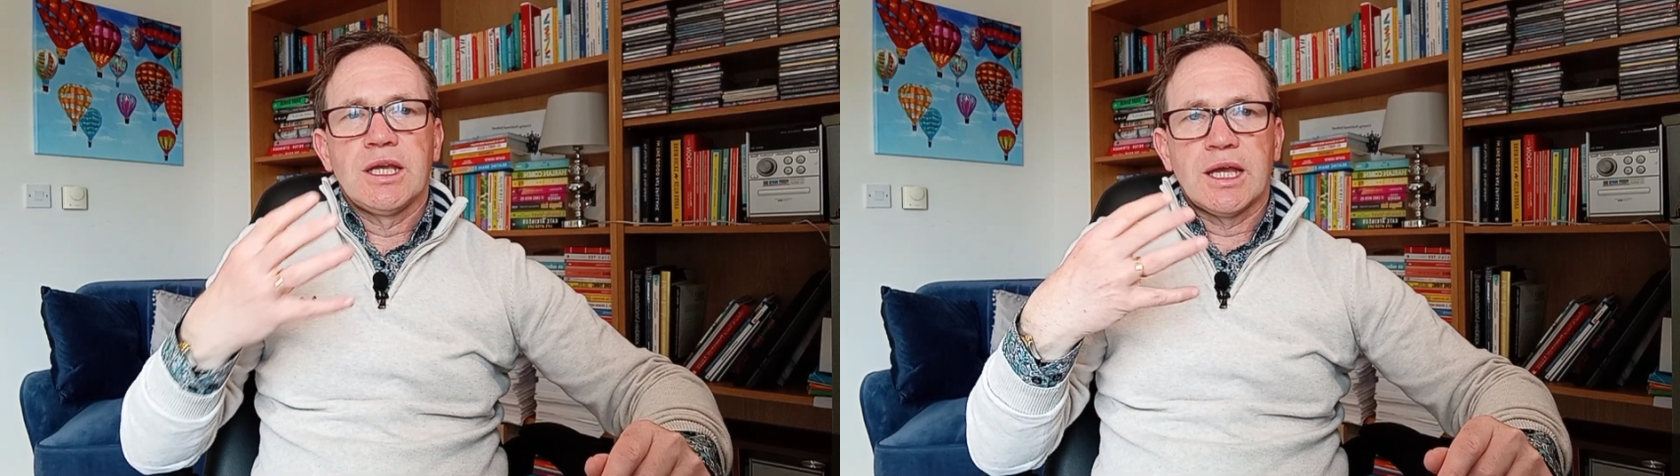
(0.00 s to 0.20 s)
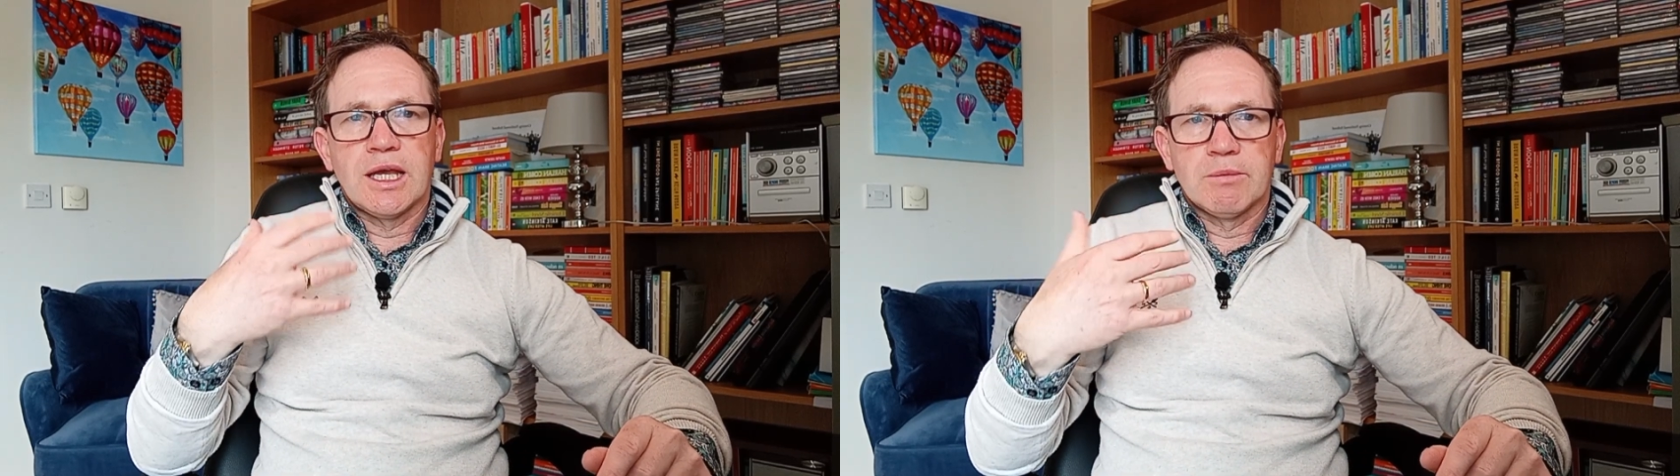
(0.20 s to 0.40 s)

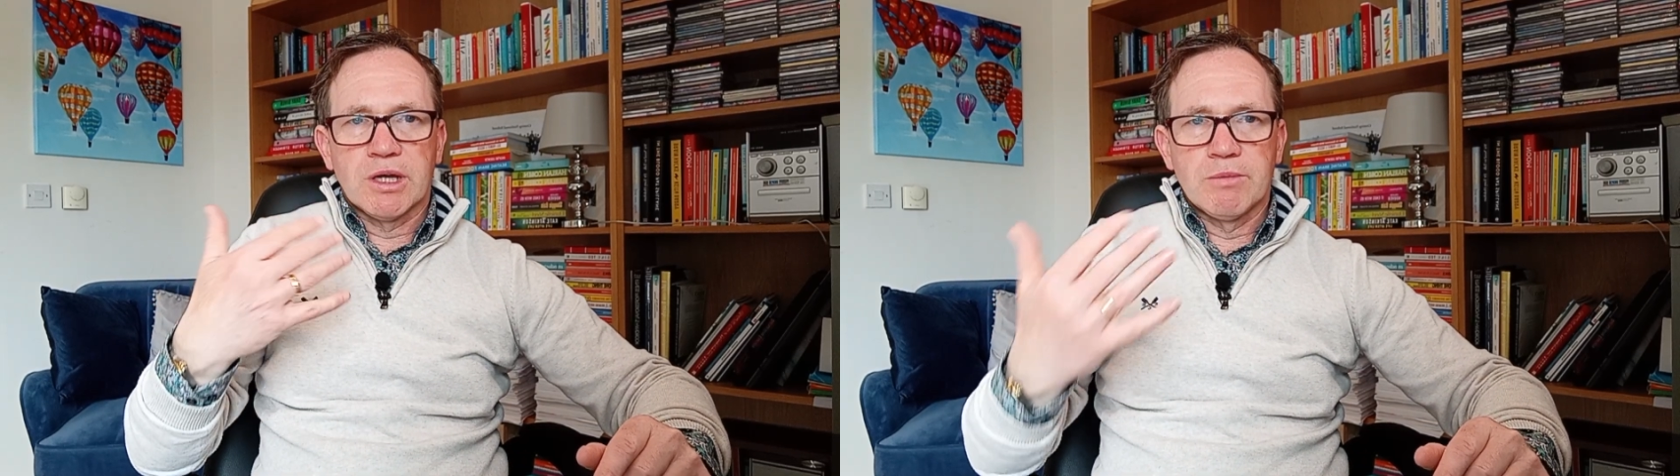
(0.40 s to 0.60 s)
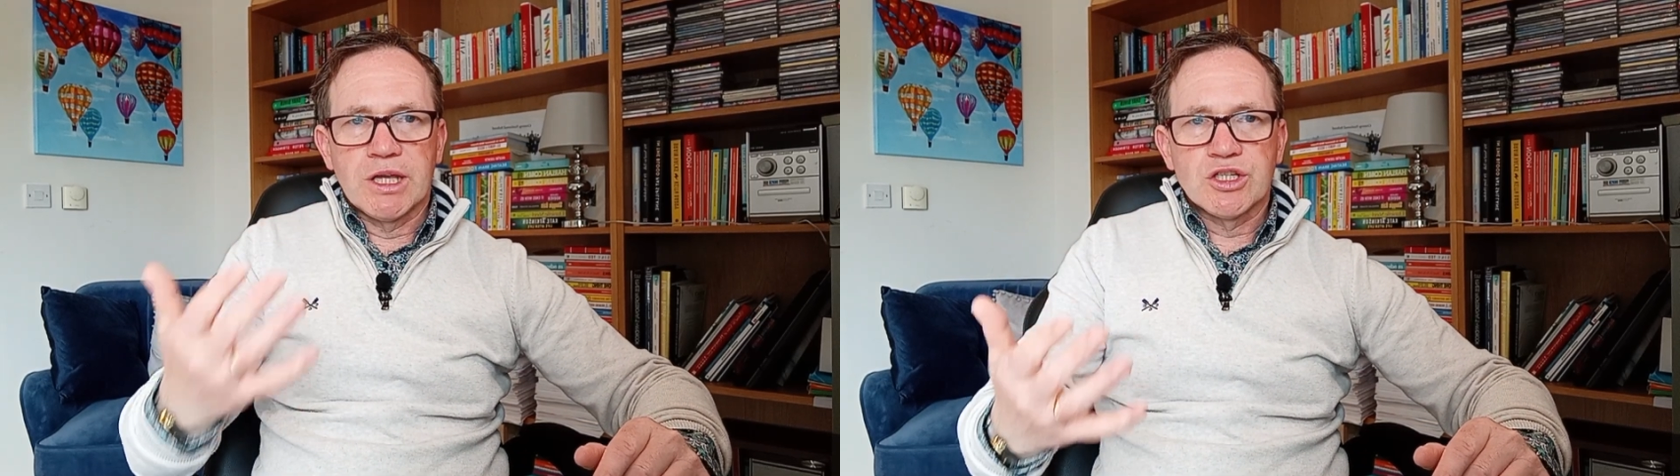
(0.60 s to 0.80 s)
I
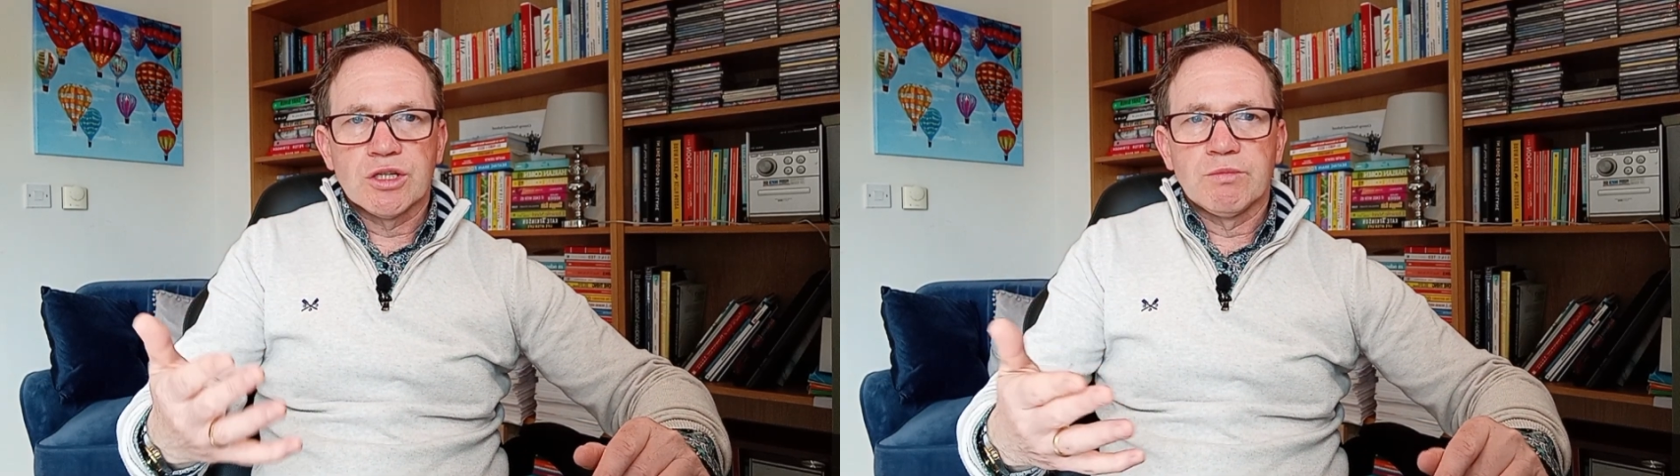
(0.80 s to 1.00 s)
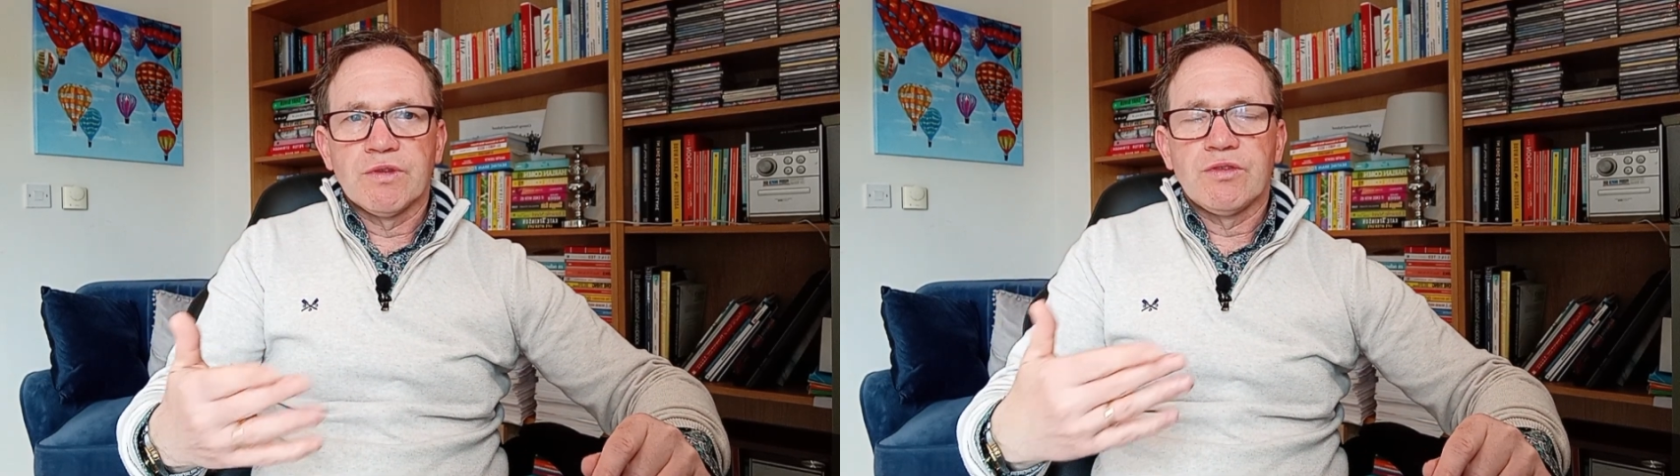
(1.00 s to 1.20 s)

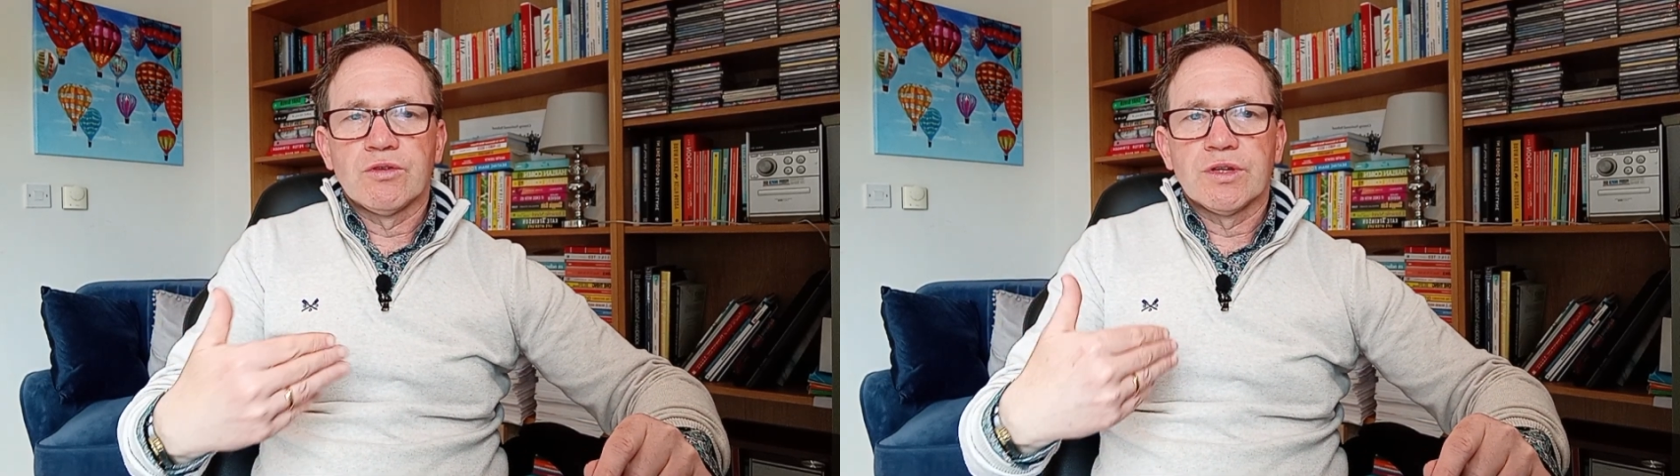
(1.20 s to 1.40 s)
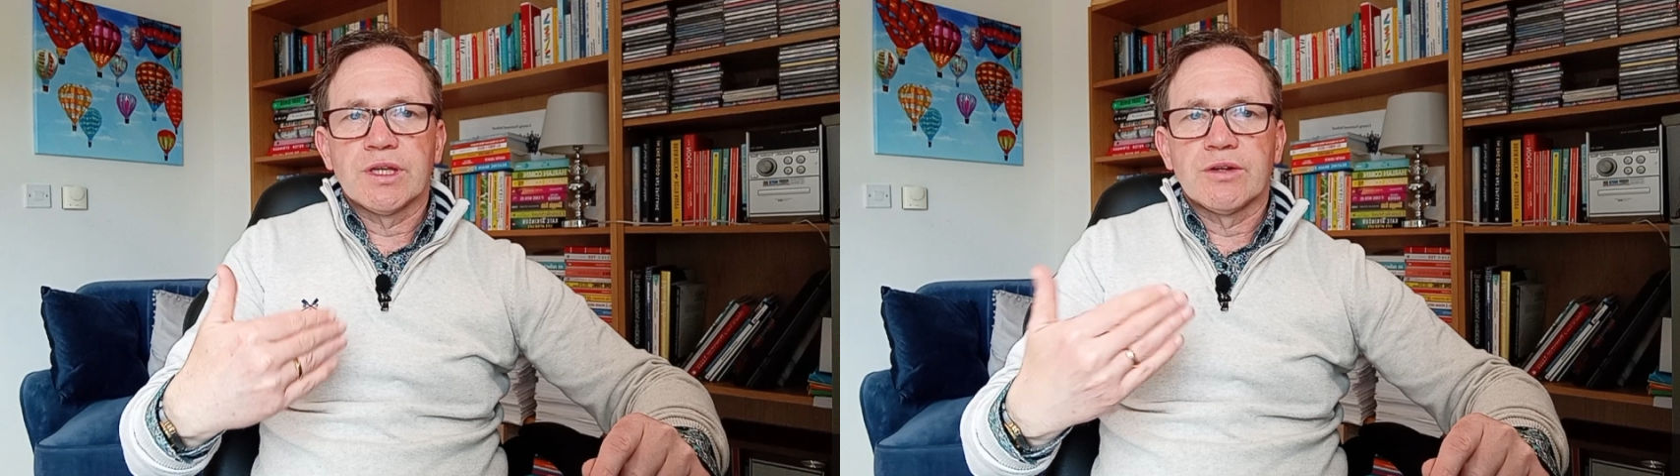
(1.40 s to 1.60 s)
mentioned
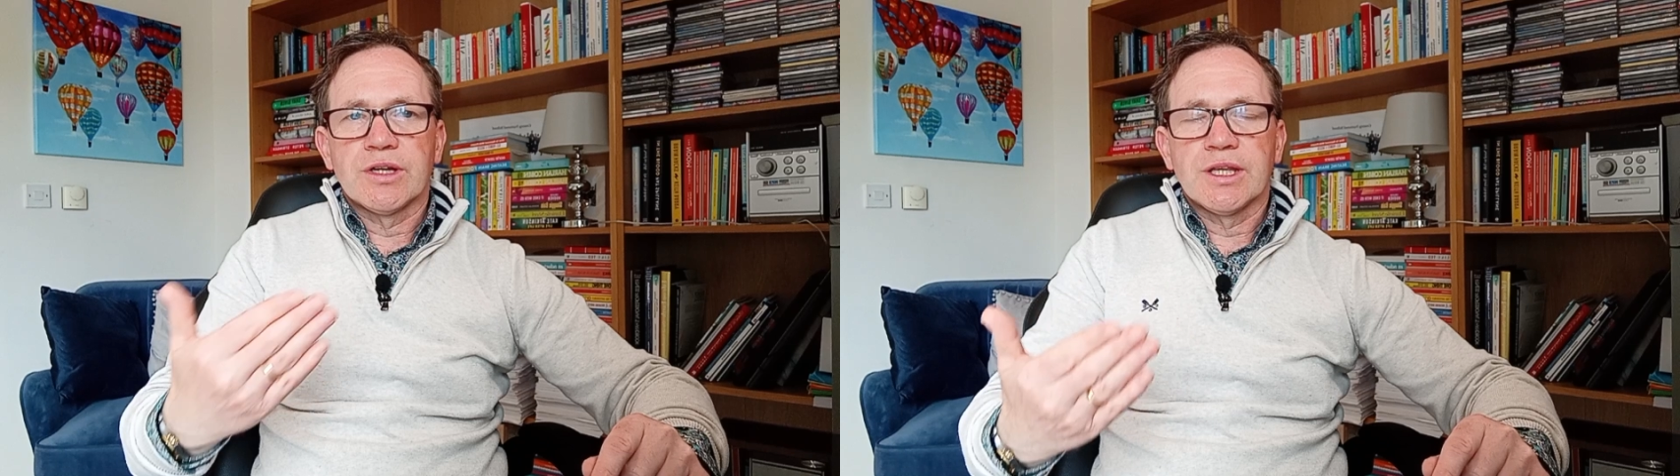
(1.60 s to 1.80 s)
before there are